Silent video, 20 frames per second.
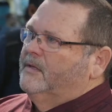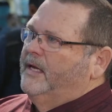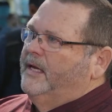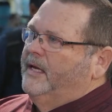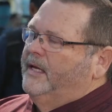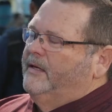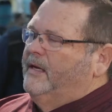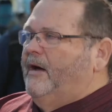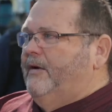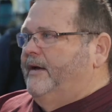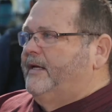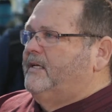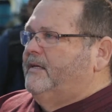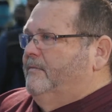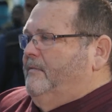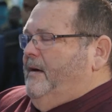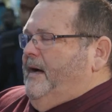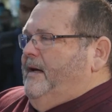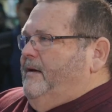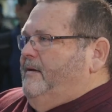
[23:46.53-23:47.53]
And now
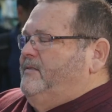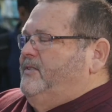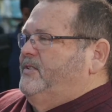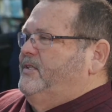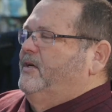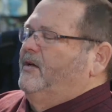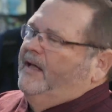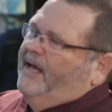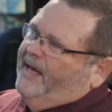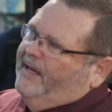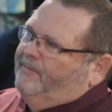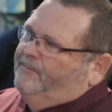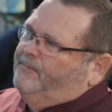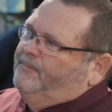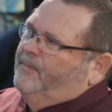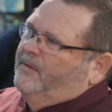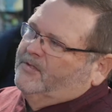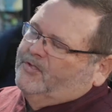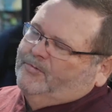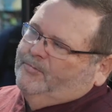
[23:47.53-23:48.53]
he, I still had
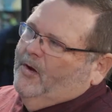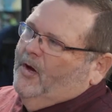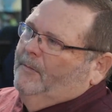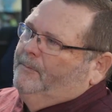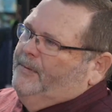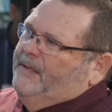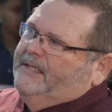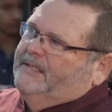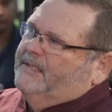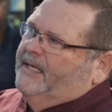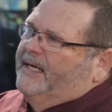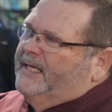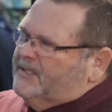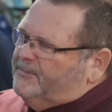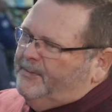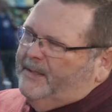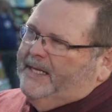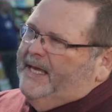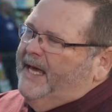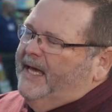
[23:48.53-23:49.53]
a small piece, I
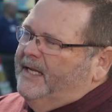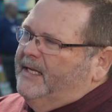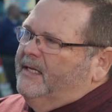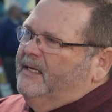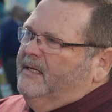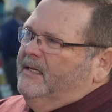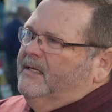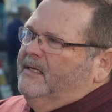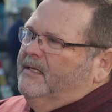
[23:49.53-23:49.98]
guess, but he had